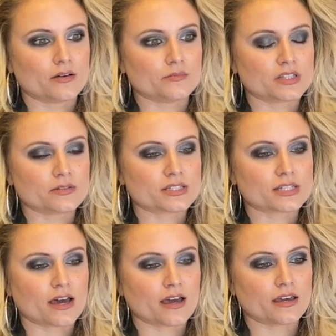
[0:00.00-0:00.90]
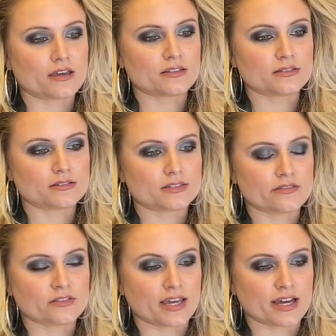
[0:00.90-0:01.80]
there was a guy,
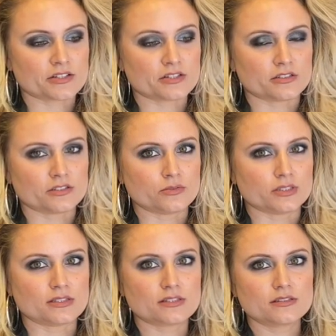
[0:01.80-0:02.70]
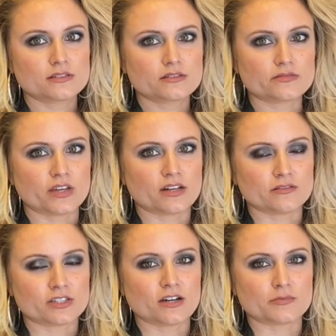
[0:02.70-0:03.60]
David Gashin, who was Phantom
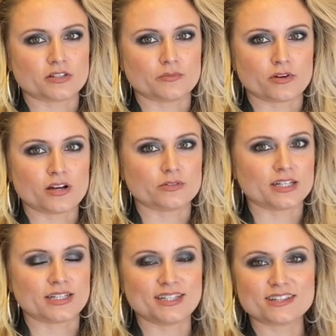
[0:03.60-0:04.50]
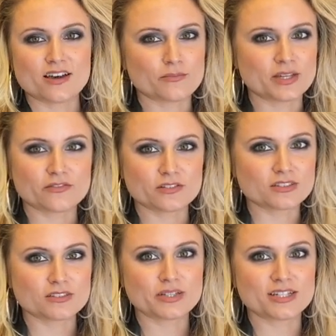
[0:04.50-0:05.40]
of the Opera on Broadway, and he taught me for a
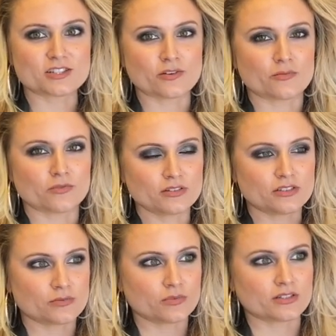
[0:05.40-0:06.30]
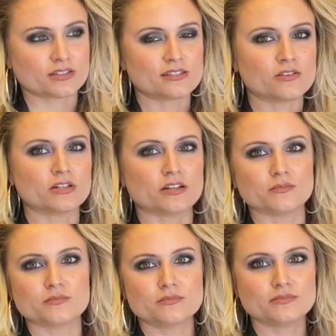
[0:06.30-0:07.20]
little bit. So I really just wanted to soak
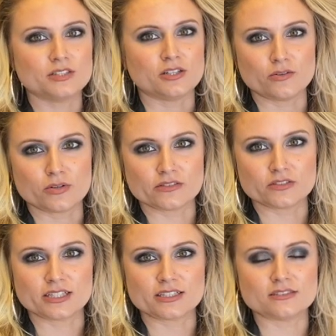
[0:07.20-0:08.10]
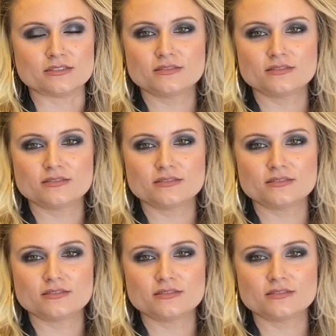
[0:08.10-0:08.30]
up, whatever I could.